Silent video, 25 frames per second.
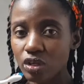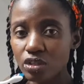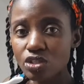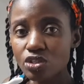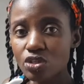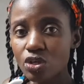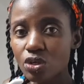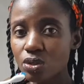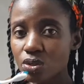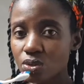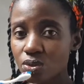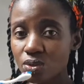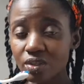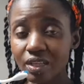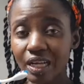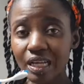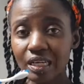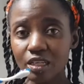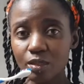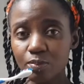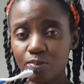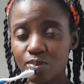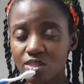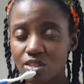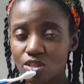So you do the
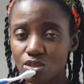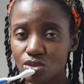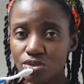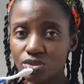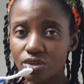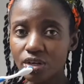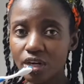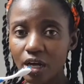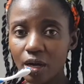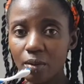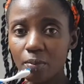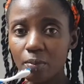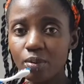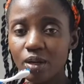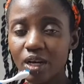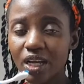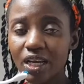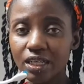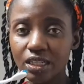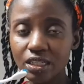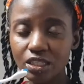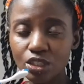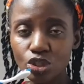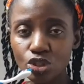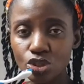lip scrub
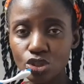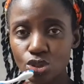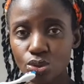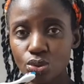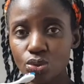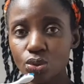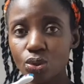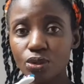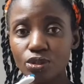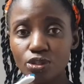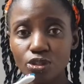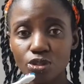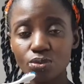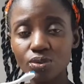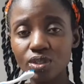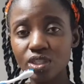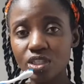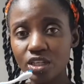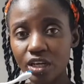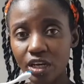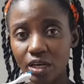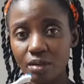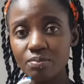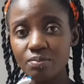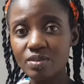like 2 or 3
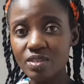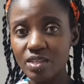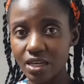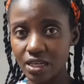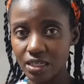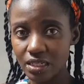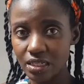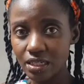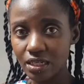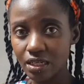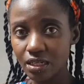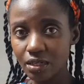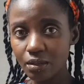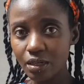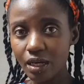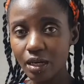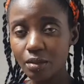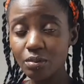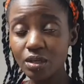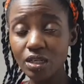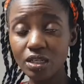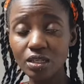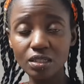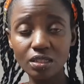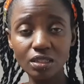times a day. I
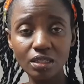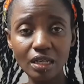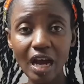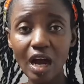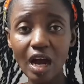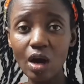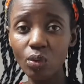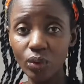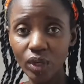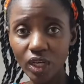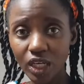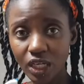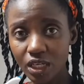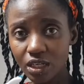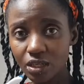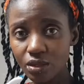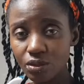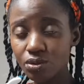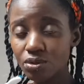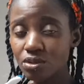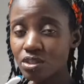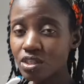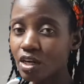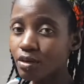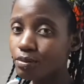mean, a week. You
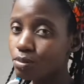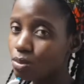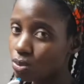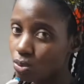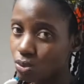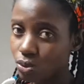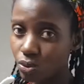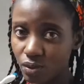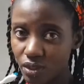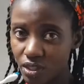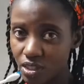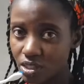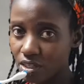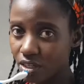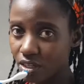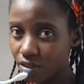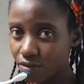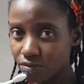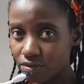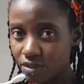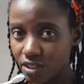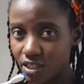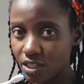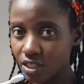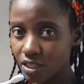don't have to do it
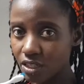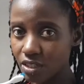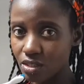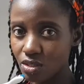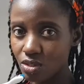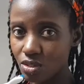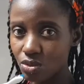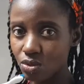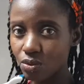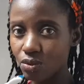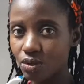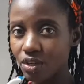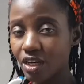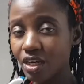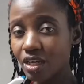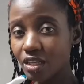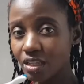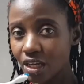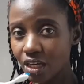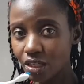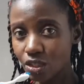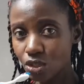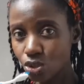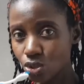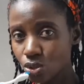every day. So
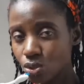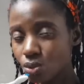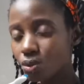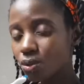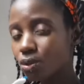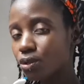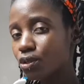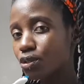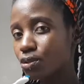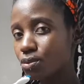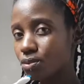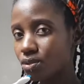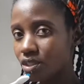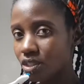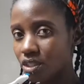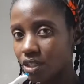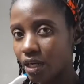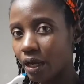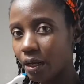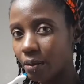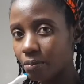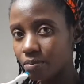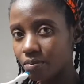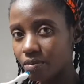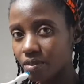either 2 or 3
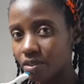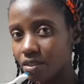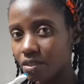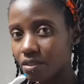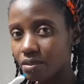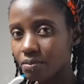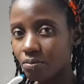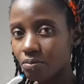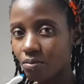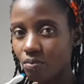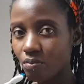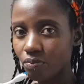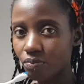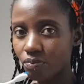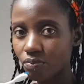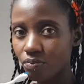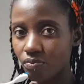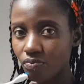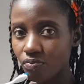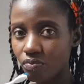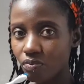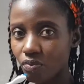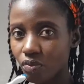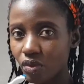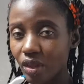times
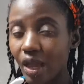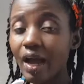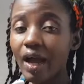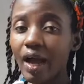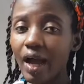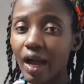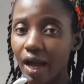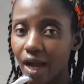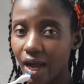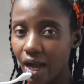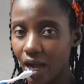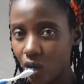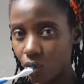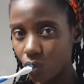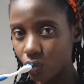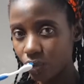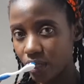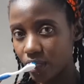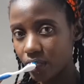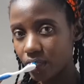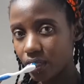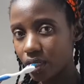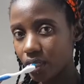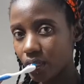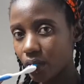a
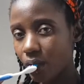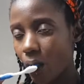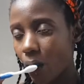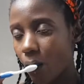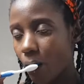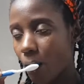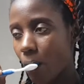week.